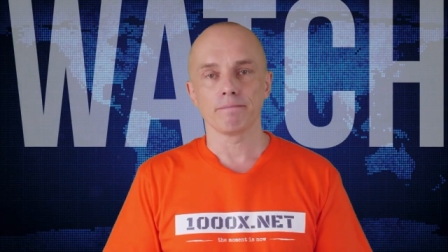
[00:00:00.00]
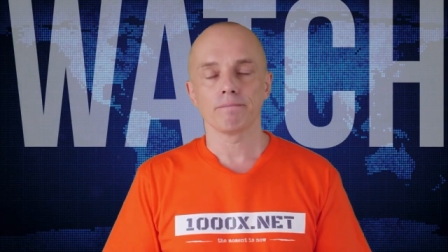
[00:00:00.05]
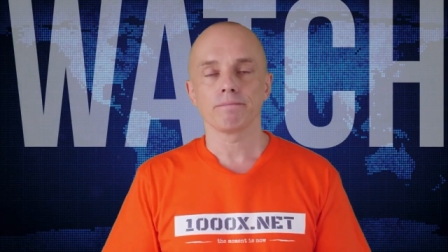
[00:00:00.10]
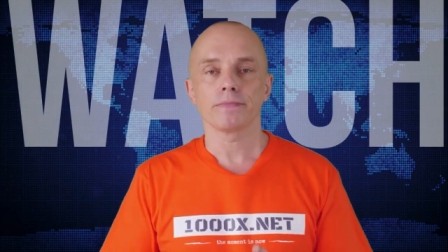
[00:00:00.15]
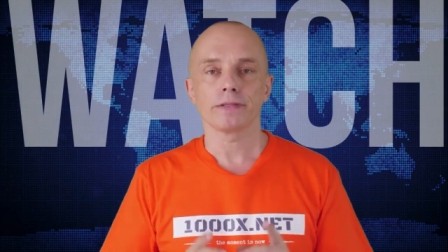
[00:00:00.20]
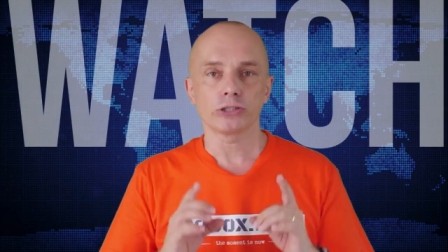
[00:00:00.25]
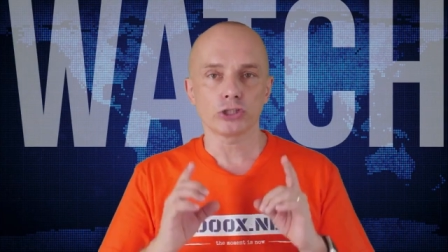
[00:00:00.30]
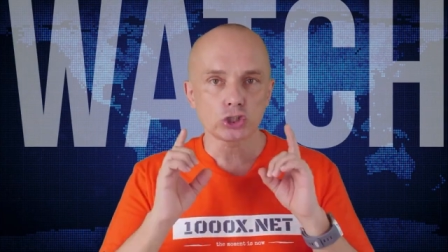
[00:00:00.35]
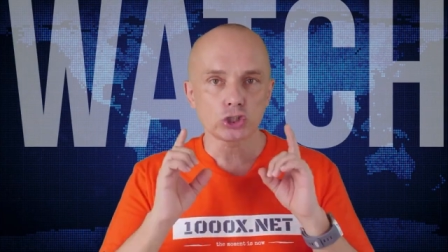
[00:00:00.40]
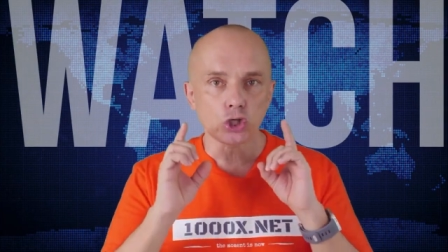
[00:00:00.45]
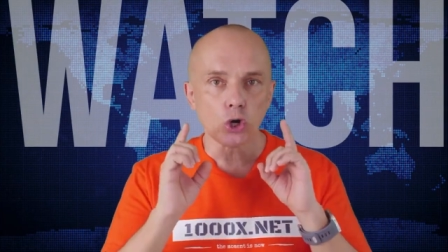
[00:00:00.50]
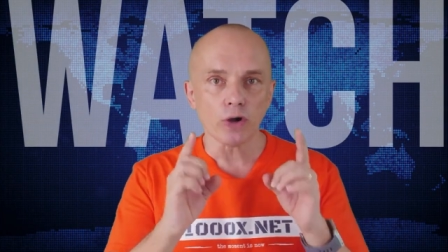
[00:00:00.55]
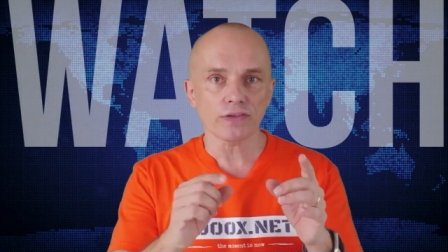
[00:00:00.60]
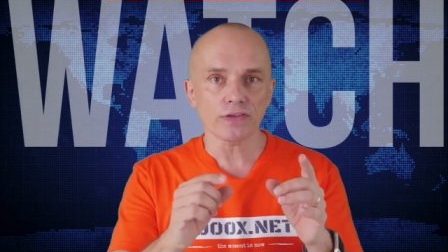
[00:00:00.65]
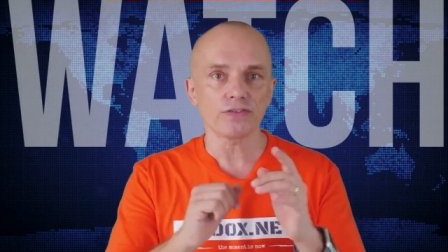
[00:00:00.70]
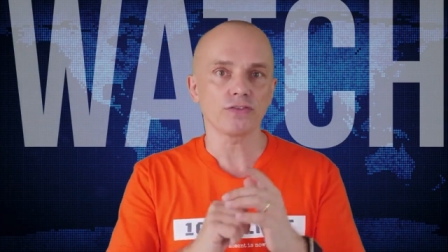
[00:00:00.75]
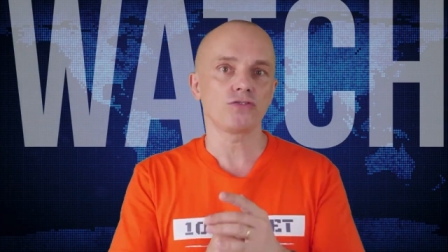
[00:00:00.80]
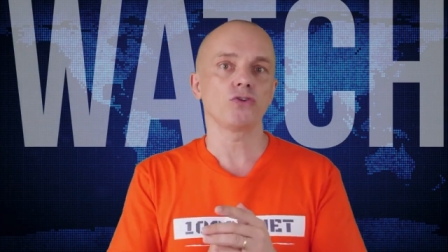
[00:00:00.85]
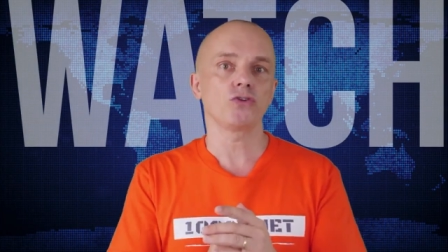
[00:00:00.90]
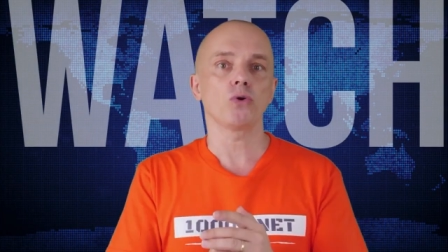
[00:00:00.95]
The choice
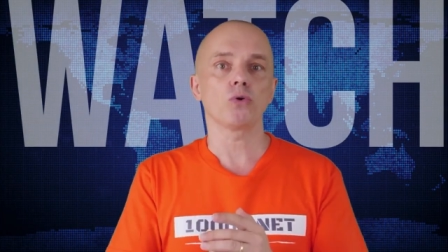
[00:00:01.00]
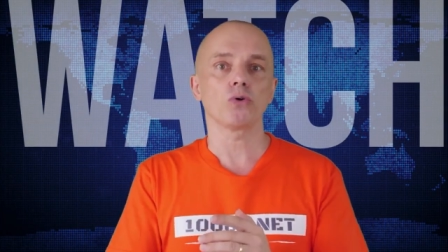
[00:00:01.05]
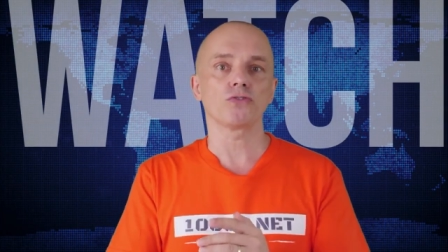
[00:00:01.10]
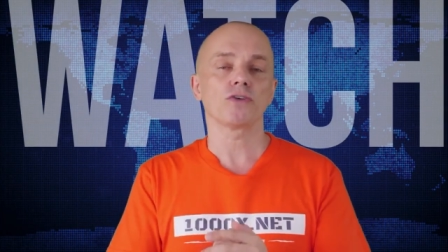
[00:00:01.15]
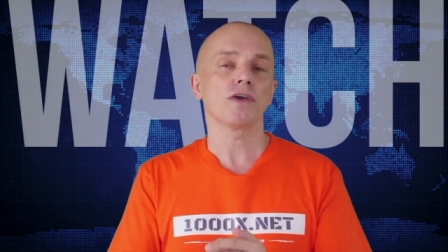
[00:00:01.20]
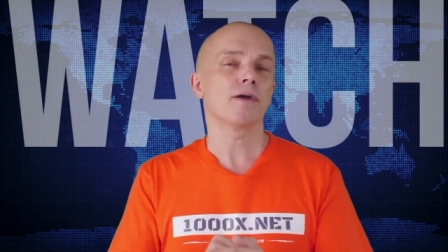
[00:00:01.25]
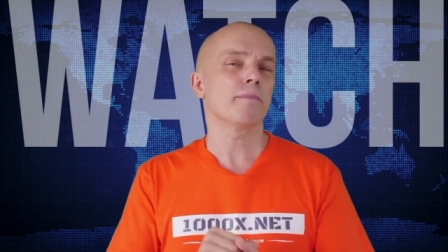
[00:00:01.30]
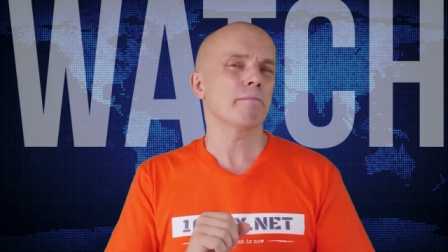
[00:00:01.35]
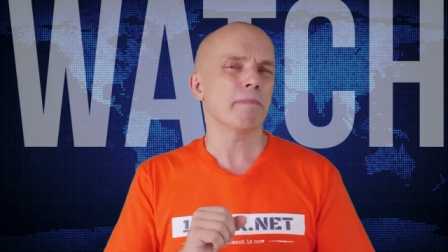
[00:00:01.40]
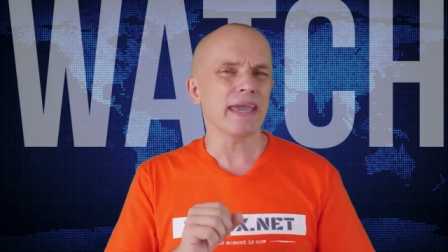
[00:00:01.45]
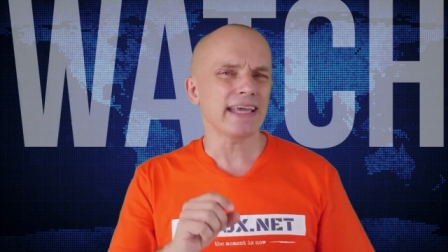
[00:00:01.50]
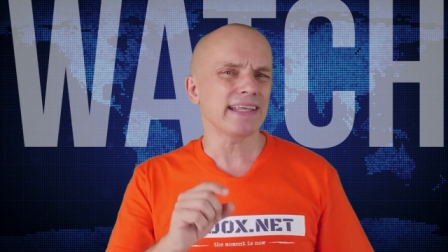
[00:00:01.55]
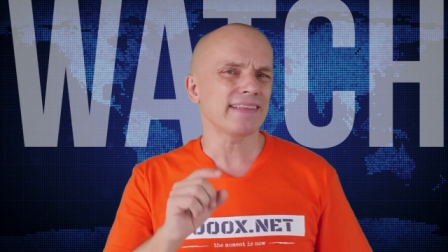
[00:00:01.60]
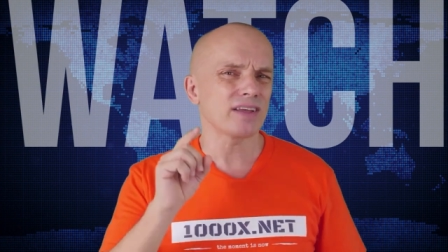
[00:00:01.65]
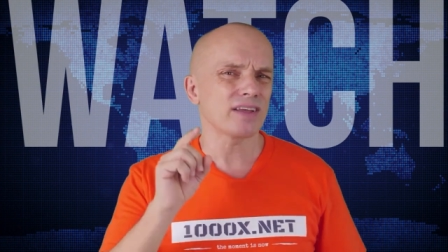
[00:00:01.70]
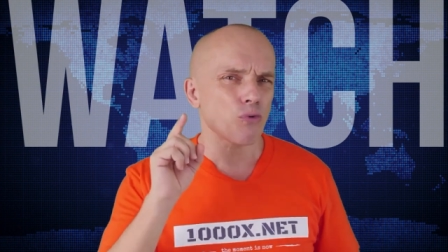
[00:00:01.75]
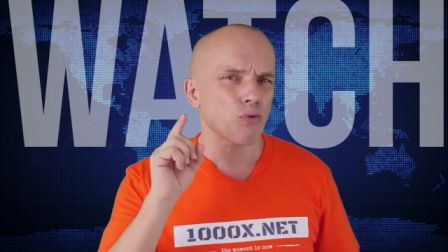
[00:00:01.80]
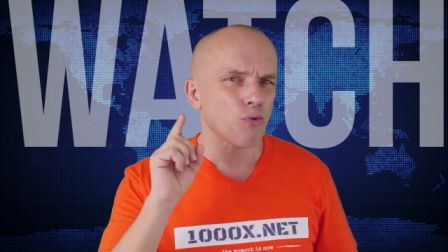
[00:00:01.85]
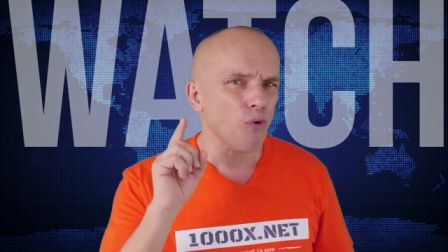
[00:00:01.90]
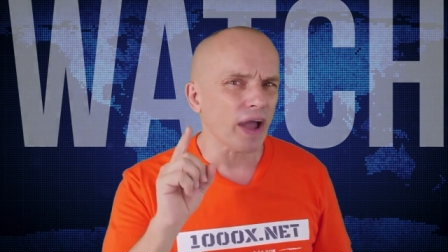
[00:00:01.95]
is yours. Make
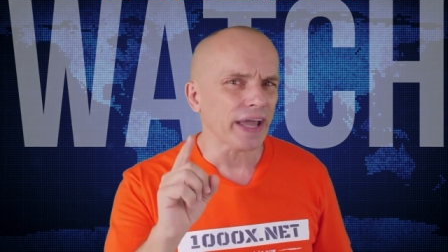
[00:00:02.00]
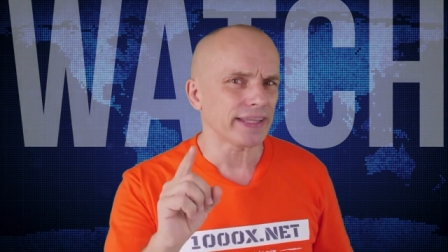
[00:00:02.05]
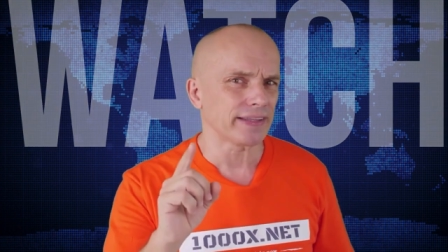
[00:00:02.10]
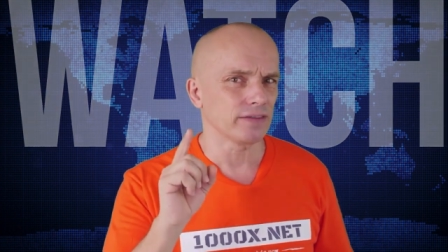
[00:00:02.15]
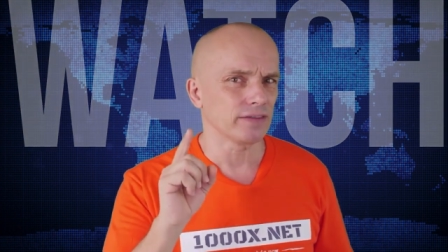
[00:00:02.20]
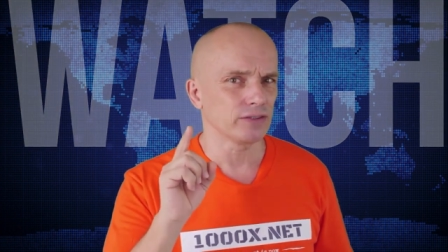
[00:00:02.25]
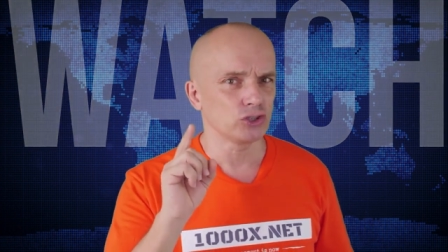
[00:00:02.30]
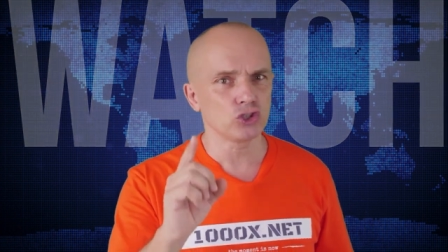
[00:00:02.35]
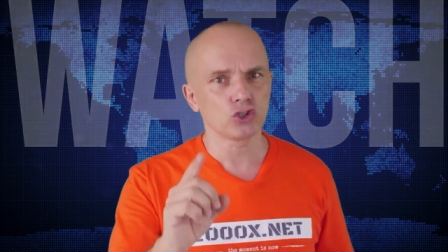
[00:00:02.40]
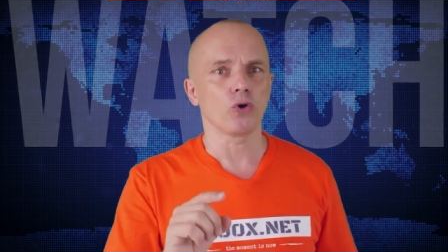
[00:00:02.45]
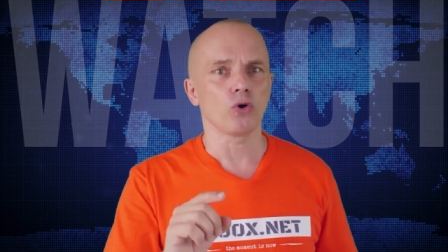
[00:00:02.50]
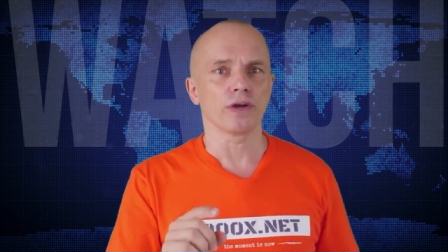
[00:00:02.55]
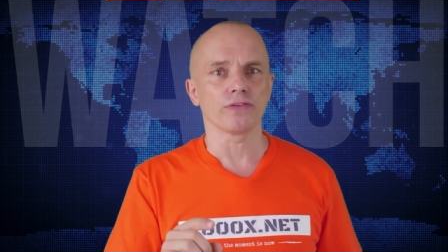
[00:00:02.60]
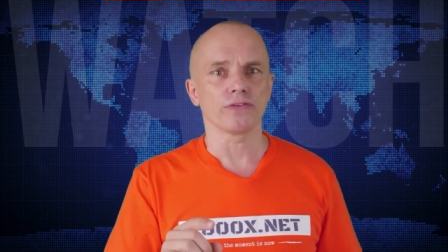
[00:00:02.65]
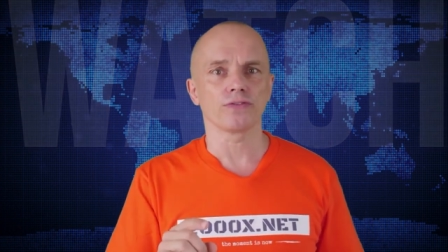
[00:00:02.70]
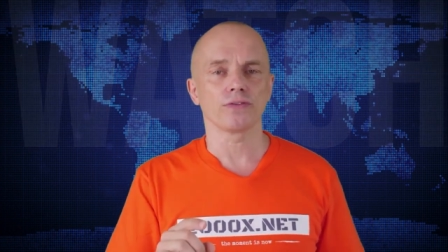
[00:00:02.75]
the right choice.